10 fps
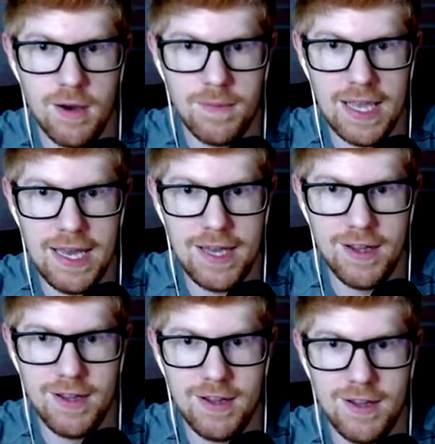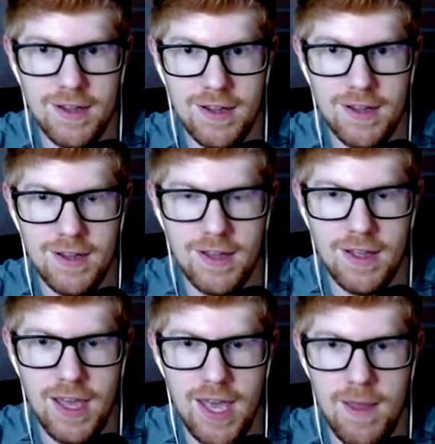Oh my god.
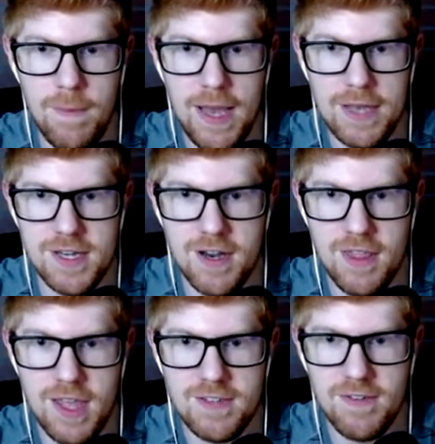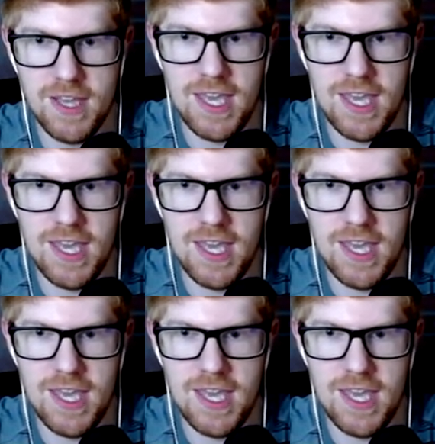Hey, Bowser, thanks for